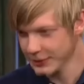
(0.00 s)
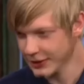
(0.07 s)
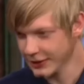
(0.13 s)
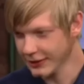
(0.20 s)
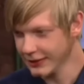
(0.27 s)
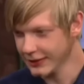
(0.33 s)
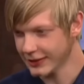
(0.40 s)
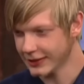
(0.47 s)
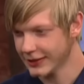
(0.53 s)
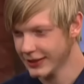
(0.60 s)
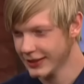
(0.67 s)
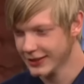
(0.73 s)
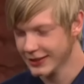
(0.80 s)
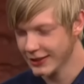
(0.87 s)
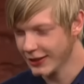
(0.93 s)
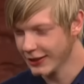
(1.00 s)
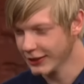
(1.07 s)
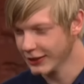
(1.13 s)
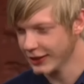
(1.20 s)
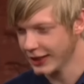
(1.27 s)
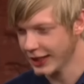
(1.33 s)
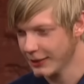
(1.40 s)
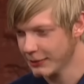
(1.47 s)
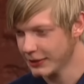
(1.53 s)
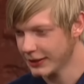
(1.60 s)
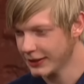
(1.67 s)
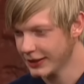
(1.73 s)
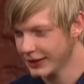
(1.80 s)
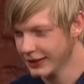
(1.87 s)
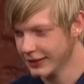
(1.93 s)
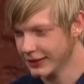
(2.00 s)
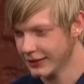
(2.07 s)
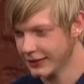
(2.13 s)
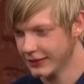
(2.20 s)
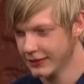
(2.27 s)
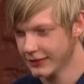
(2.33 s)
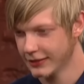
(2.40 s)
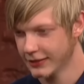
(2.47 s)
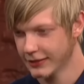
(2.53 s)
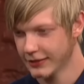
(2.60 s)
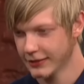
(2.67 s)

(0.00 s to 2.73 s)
sorry. It's not gonna happen I'm sorry. again. It's gonna be enough. You're